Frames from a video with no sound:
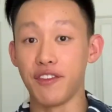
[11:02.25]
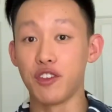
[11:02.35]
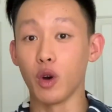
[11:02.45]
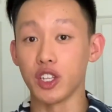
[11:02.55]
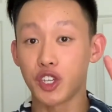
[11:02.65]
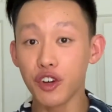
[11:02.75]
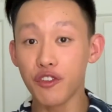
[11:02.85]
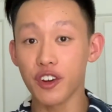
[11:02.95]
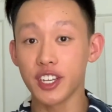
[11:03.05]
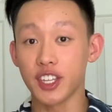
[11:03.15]
you want 2
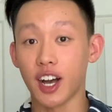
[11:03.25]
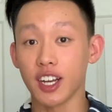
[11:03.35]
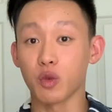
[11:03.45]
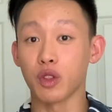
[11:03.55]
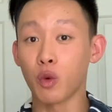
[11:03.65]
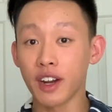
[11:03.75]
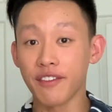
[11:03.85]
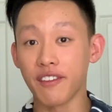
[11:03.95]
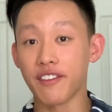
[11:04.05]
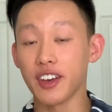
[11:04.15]
free stocks with one of
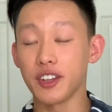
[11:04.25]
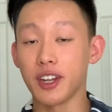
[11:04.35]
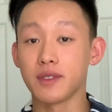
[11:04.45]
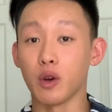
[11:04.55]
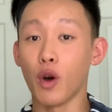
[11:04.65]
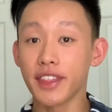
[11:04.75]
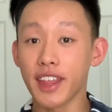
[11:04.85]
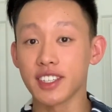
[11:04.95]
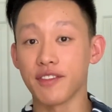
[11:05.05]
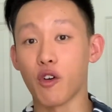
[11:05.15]
them valued up to
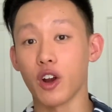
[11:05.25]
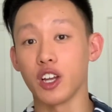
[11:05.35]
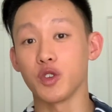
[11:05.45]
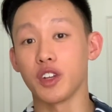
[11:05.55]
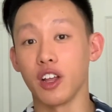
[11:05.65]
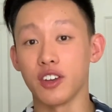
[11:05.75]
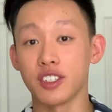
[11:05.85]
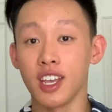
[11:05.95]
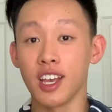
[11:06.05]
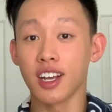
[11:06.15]

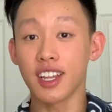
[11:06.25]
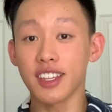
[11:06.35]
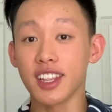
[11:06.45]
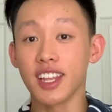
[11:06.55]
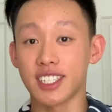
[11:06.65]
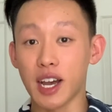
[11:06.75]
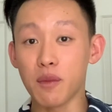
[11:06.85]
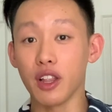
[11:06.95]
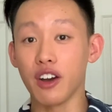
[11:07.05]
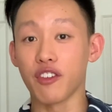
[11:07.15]
$1,400, click the link down
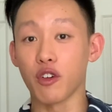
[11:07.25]
below for